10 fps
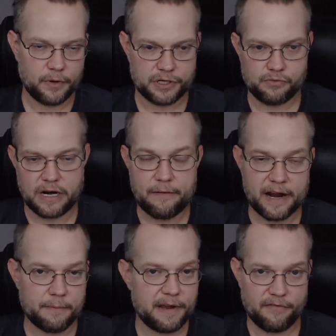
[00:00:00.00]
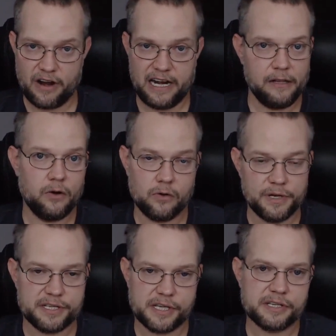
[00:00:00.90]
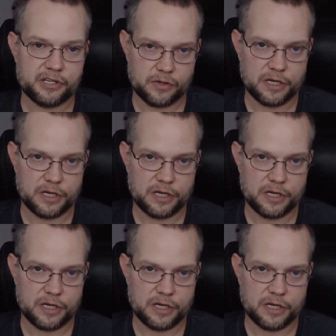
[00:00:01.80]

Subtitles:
which is what I recommend for any local business,